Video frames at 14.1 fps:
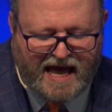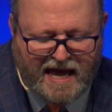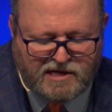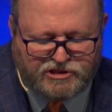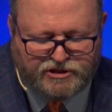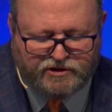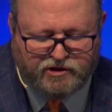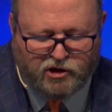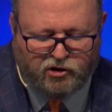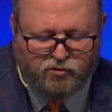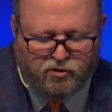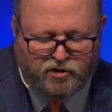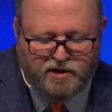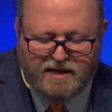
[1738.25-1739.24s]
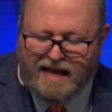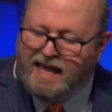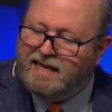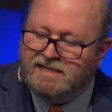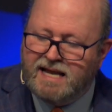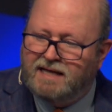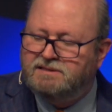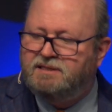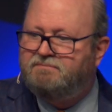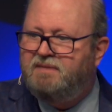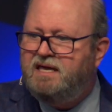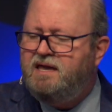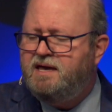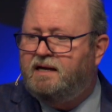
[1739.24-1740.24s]
as to the Lord and not to
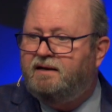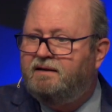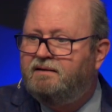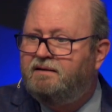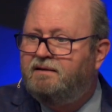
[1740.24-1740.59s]
men.